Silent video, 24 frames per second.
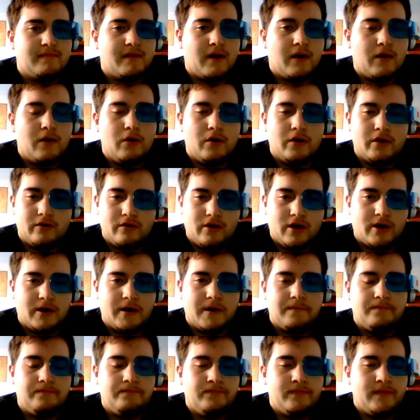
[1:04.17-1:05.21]
Goyo
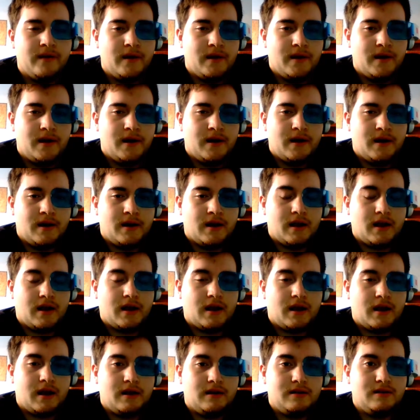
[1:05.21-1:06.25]
Guardian.
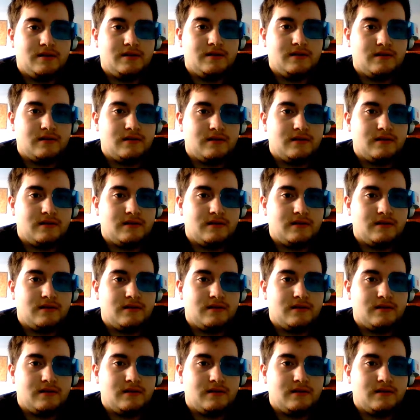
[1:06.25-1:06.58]
And